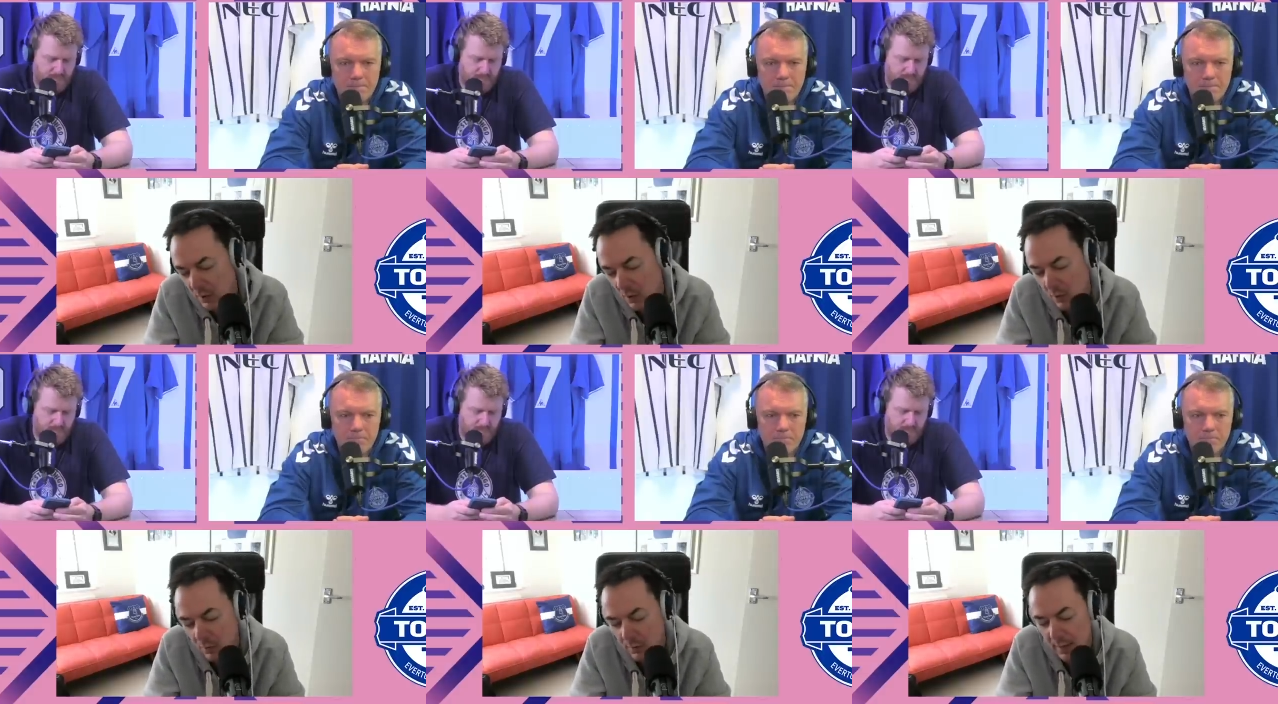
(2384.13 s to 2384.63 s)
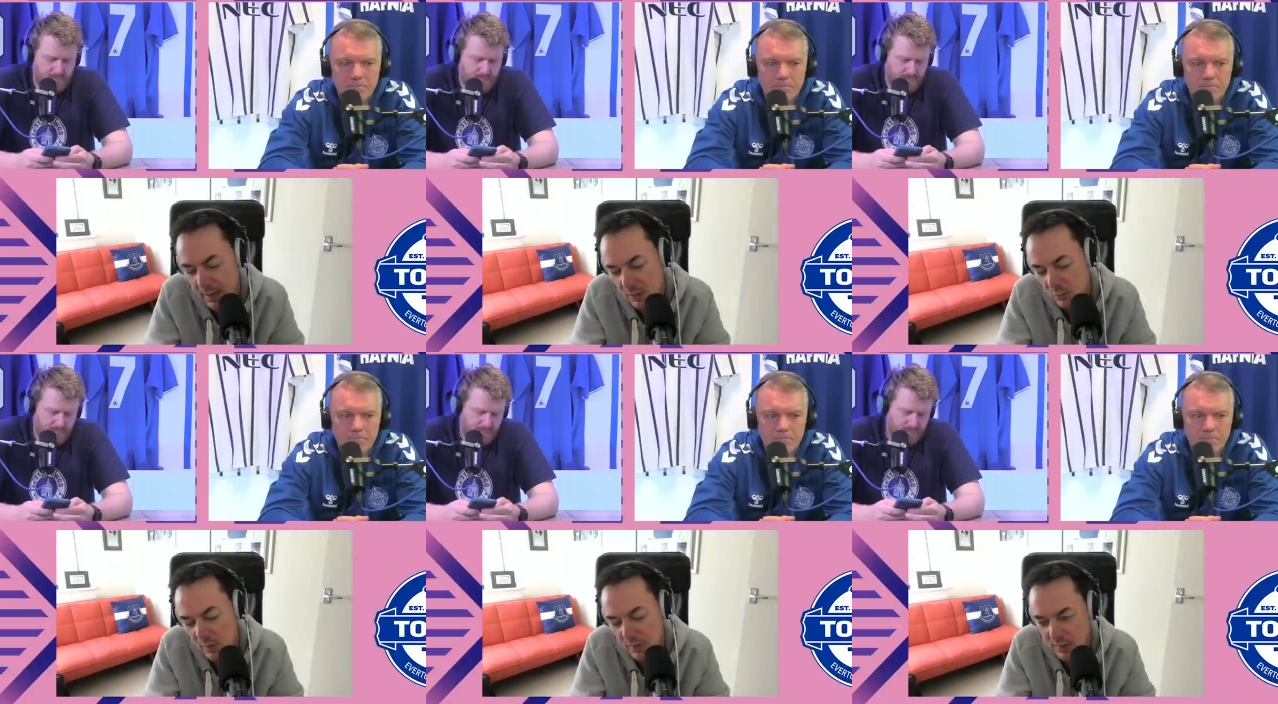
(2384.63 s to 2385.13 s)
Speaker 1: on how
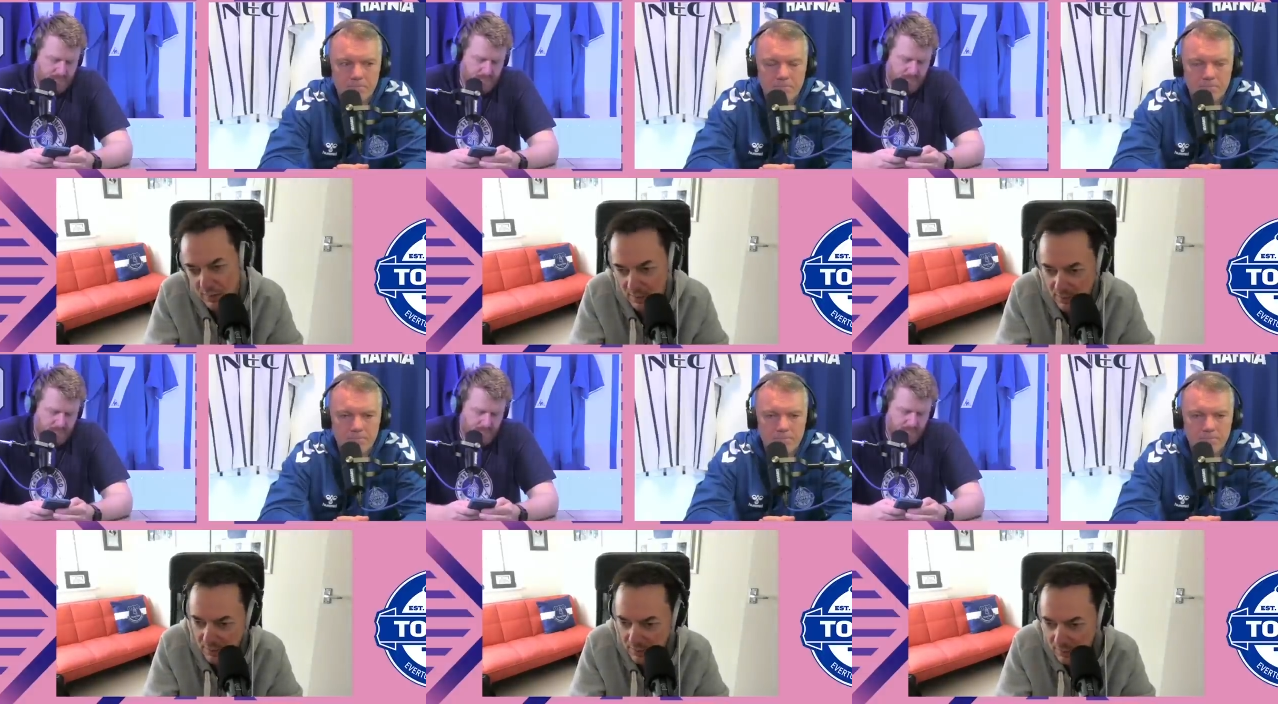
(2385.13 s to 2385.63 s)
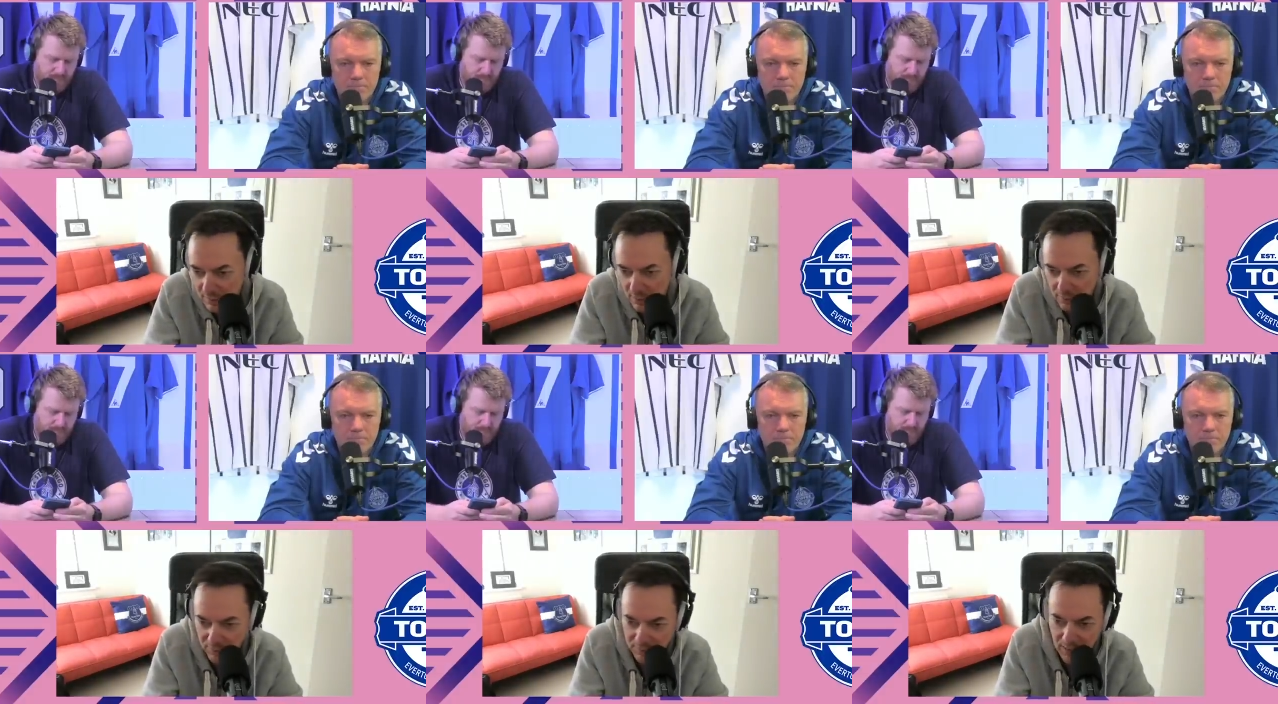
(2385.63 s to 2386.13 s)
we did
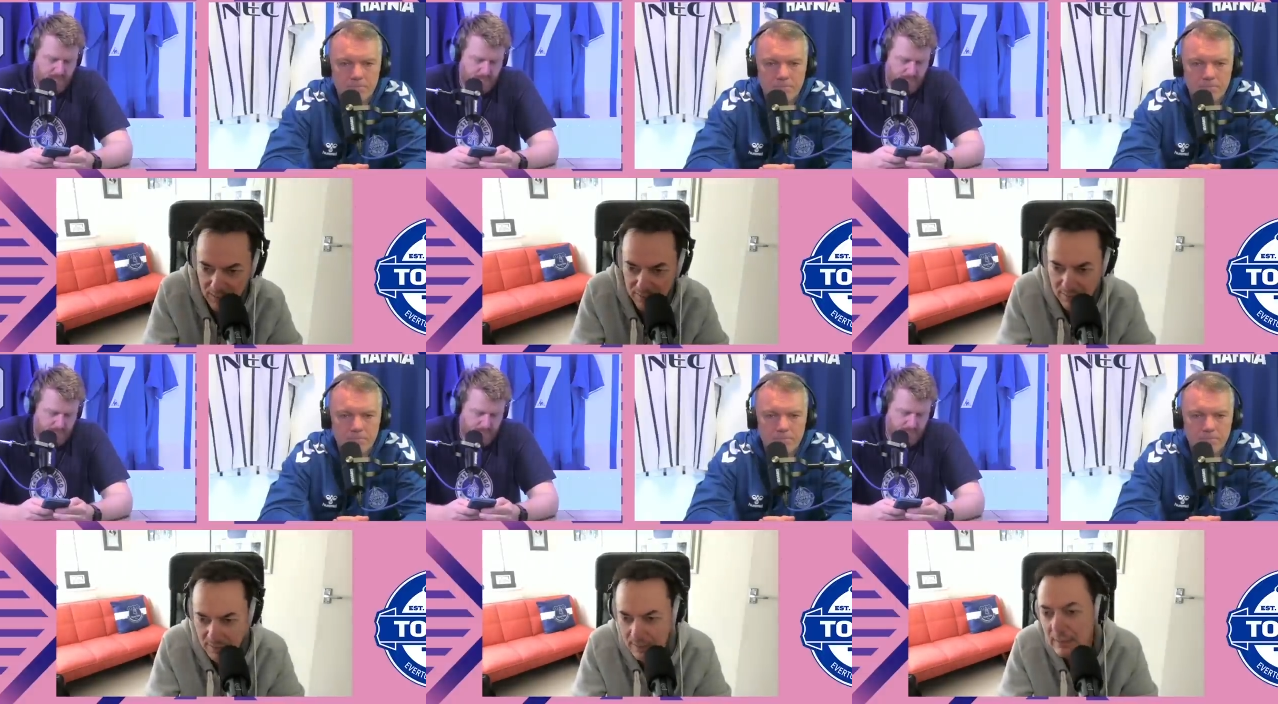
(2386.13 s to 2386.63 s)
on Saturday.